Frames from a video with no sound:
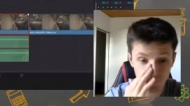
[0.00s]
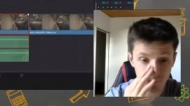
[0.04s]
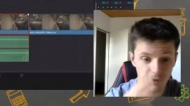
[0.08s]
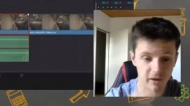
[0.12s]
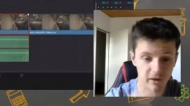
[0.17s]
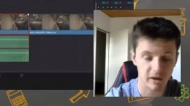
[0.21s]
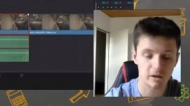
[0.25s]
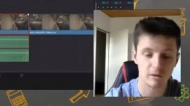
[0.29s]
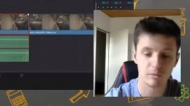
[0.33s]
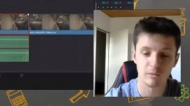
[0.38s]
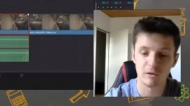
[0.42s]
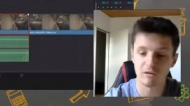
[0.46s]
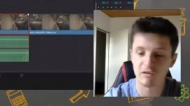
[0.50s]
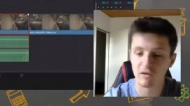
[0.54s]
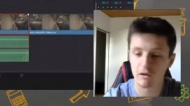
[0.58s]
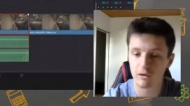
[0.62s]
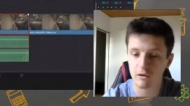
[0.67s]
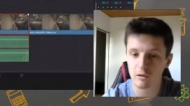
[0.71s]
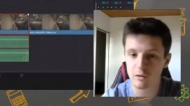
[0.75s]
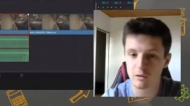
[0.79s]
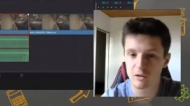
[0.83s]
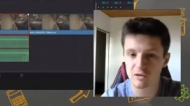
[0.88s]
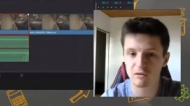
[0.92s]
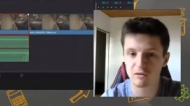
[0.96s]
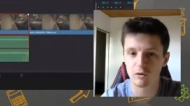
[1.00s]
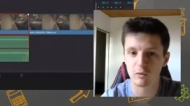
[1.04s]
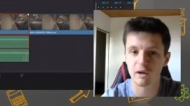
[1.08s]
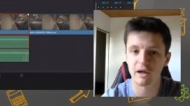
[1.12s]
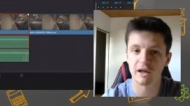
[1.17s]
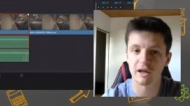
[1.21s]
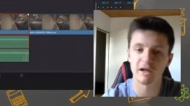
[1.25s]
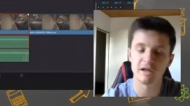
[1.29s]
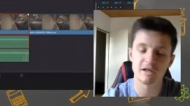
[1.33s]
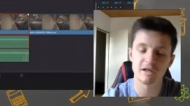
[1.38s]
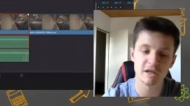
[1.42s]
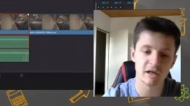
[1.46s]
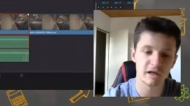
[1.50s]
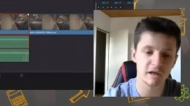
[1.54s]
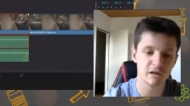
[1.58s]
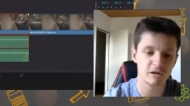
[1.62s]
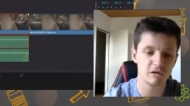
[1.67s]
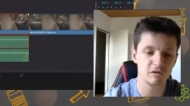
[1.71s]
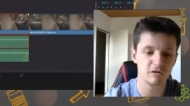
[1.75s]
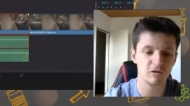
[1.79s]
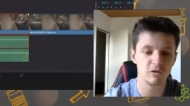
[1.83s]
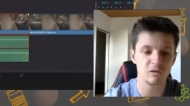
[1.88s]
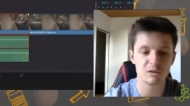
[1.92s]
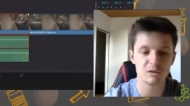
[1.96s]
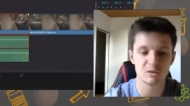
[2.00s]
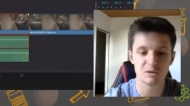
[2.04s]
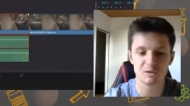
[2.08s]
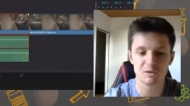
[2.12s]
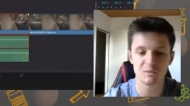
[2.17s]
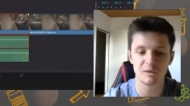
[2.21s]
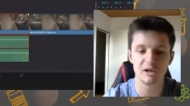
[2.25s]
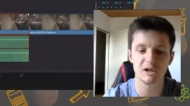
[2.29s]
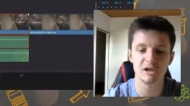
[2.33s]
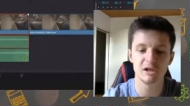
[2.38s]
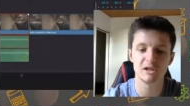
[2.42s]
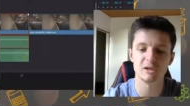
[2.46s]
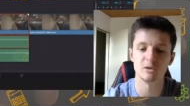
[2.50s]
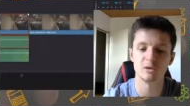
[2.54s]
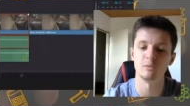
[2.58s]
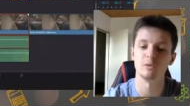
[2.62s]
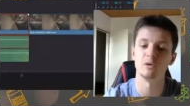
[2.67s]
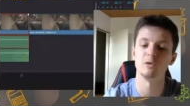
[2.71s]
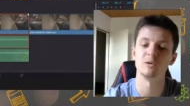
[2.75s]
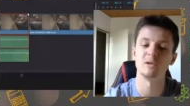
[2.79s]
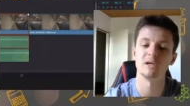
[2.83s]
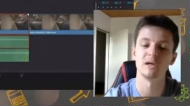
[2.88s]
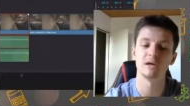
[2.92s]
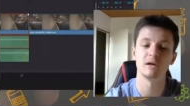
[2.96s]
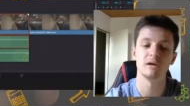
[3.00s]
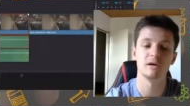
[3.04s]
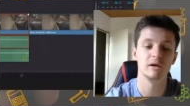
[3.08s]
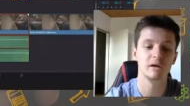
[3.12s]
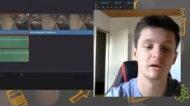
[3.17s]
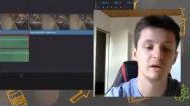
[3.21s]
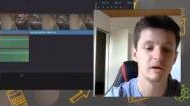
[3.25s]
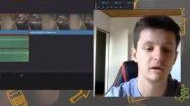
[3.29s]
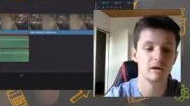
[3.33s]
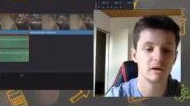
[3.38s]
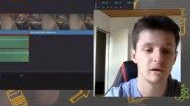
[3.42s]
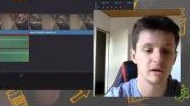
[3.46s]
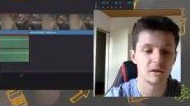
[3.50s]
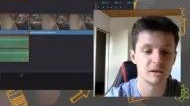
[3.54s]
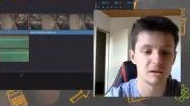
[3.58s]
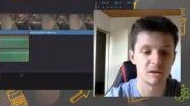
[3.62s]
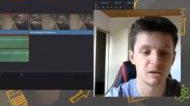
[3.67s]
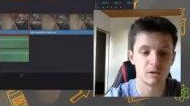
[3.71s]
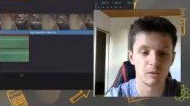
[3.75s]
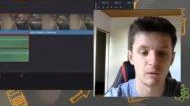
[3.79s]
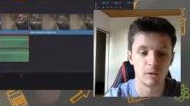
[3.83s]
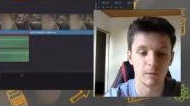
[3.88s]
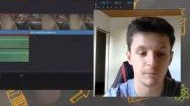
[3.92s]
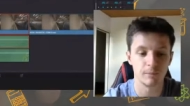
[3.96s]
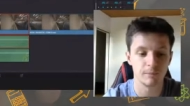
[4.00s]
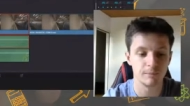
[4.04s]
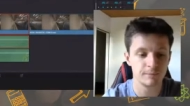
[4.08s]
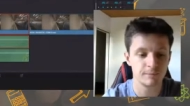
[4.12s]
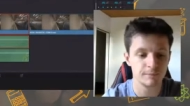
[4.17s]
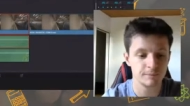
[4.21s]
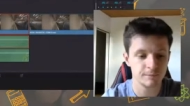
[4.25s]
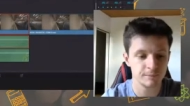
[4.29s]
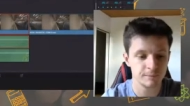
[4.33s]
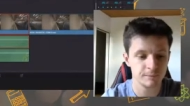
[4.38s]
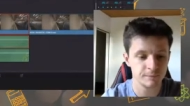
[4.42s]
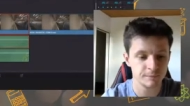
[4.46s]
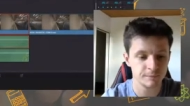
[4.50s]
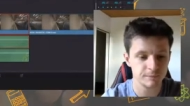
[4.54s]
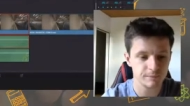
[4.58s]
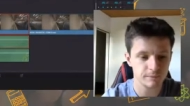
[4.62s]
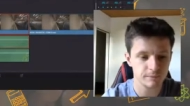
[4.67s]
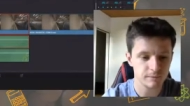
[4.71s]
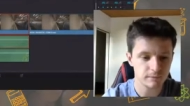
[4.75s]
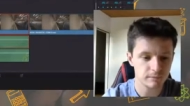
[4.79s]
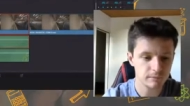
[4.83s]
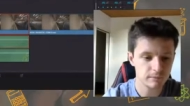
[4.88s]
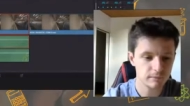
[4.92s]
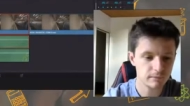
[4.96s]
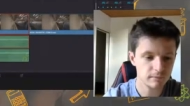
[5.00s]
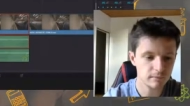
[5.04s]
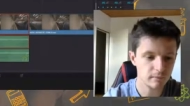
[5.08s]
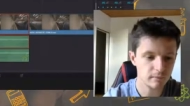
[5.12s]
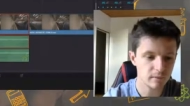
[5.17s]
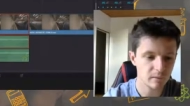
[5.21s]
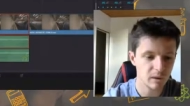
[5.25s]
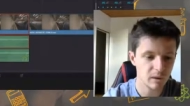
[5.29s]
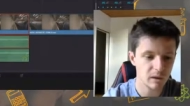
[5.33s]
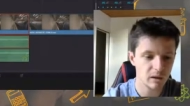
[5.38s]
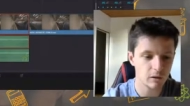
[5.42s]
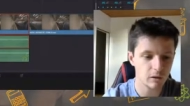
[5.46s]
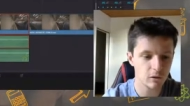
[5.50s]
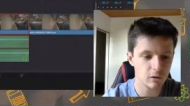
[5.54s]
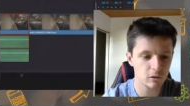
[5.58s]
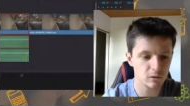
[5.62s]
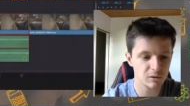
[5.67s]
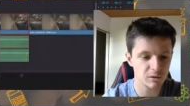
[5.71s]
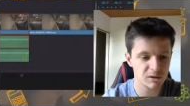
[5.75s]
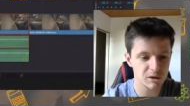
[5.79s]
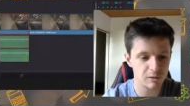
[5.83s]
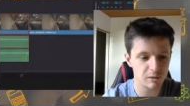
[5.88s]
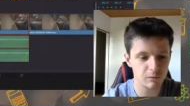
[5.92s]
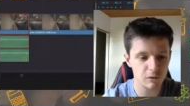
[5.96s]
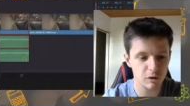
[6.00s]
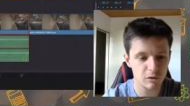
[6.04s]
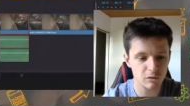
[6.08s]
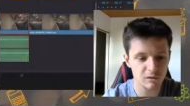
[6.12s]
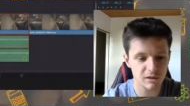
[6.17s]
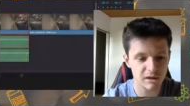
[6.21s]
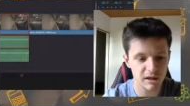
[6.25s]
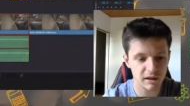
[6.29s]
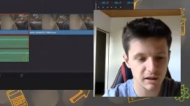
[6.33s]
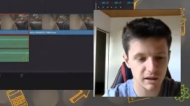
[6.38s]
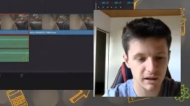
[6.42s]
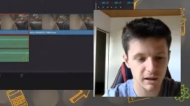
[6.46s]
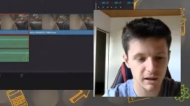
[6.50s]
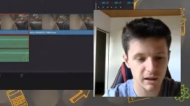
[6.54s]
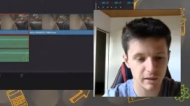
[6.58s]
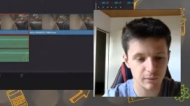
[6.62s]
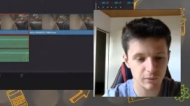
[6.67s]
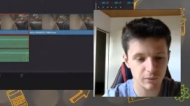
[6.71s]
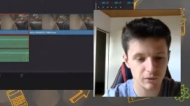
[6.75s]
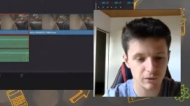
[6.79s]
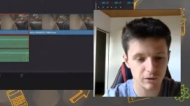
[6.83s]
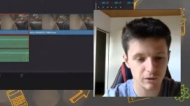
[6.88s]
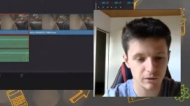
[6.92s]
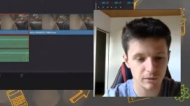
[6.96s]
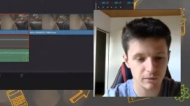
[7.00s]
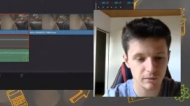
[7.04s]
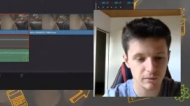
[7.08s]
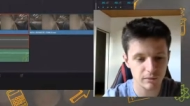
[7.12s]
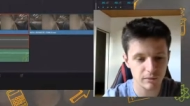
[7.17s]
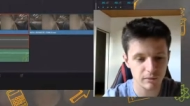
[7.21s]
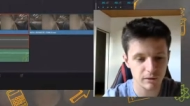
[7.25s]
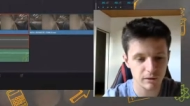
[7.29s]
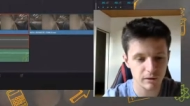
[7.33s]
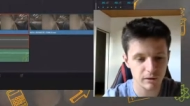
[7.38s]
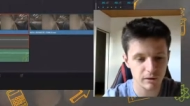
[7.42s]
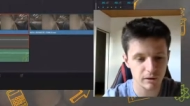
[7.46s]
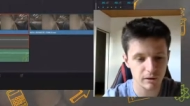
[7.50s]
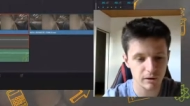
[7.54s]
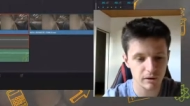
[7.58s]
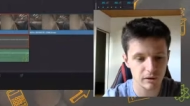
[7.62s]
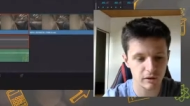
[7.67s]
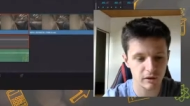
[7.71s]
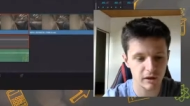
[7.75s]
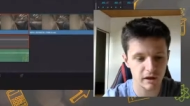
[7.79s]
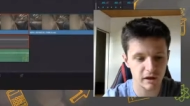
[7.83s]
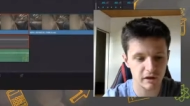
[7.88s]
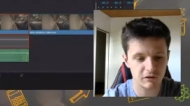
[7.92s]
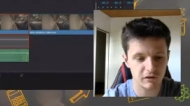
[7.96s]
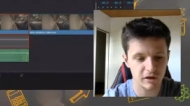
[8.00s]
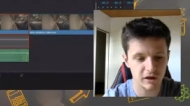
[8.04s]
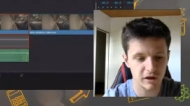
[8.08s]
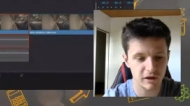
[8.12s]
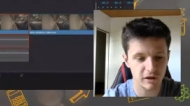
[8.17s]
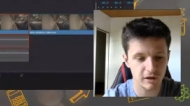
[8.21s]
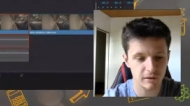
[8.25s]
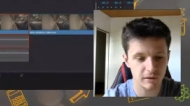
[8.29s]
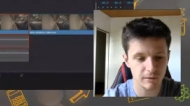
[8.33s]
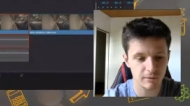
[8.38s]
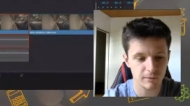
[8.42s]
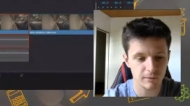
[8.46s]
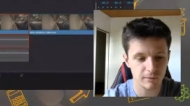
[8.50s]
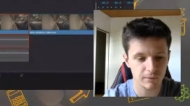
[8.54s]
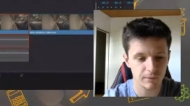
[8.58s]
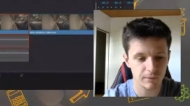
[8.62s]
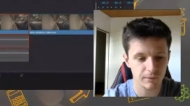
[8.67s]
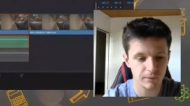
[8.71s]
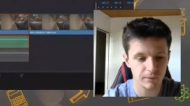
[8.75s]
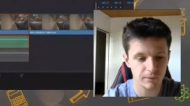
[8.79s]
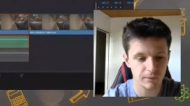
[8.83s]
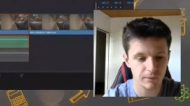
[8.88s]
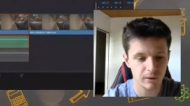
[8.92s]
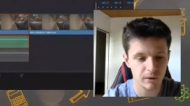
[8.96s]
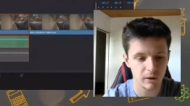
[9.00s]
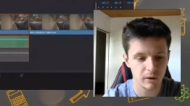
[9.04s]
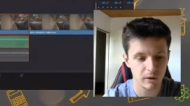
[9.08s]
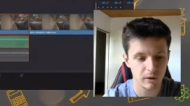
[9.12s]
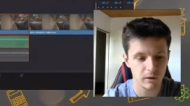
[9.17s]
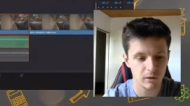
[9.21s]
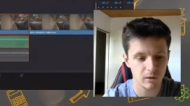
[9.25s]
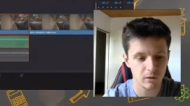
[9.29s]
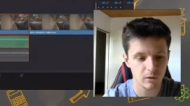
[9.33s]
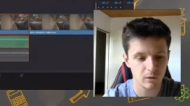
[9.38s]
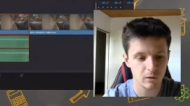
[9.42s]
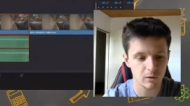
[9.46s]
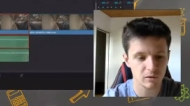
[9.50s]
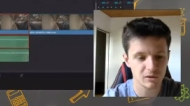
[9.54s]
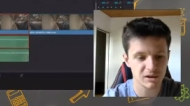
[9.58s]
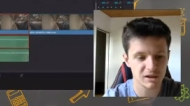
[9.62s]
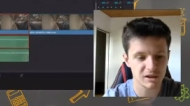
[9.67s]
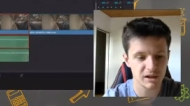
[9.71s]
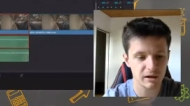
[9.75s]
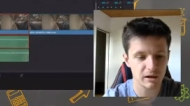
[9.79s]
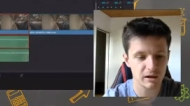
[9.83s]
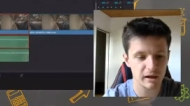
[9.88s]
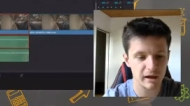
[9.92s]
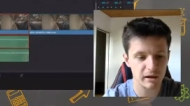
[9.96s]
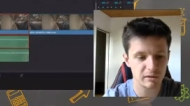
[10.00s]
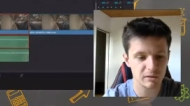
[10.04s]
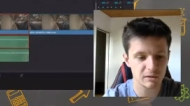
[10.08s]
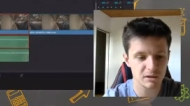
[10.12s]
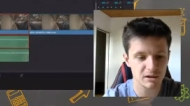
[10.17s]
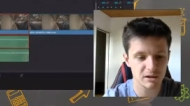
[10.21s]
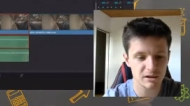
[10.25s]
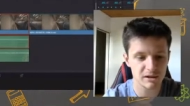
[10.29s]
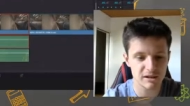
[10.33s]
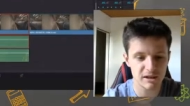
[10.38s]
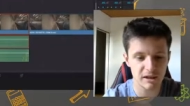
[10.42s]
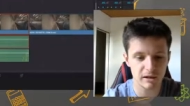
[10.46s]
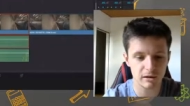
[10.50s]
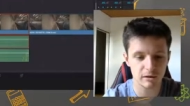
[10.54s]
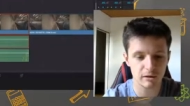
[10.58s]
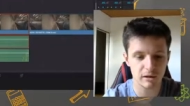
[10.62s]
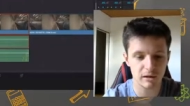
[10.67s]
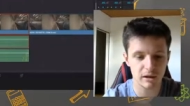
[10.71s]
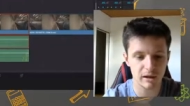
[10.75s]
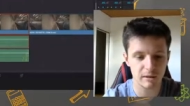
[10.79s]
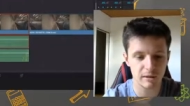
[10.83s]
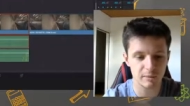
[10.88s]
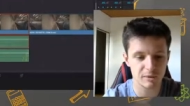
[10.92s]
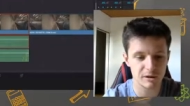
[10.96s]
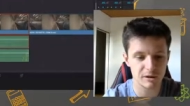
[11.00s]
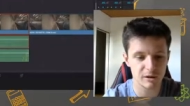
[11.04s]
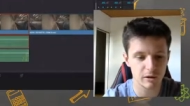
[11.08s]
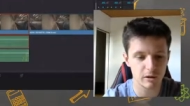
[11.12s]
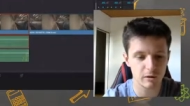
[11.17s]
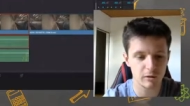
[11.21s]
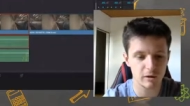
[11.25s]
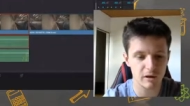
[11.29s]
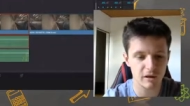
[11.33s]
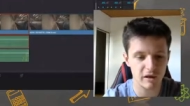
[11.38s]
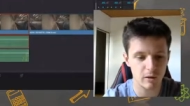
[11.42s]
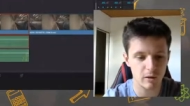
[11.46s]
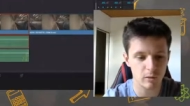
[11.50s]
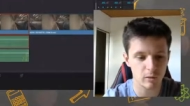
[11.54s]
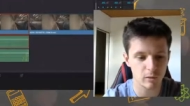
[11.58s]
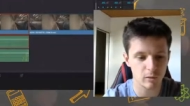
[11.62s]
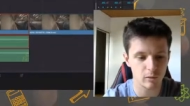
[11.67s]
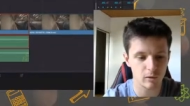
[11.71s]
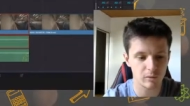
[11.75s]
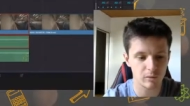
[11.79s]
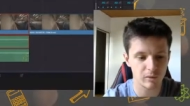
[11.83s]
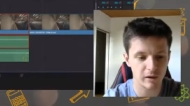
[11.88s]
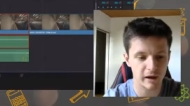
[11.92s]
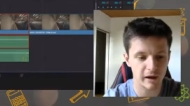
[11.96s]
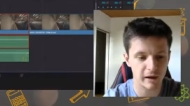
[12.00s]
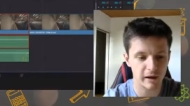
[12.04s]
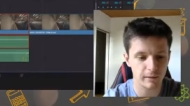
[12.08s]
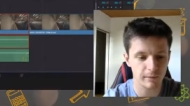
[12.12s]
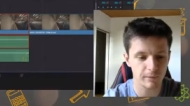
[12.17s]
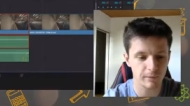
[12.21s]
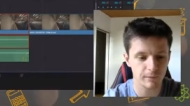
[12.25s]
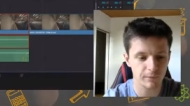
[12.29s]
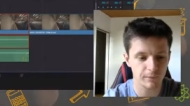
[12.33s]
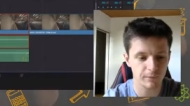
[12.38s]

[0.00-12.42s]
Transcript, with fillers: That can be very useful when editing interviews or speeches or music and so on. You can also mute any clip on the left here or single out a single clip so only that one will play.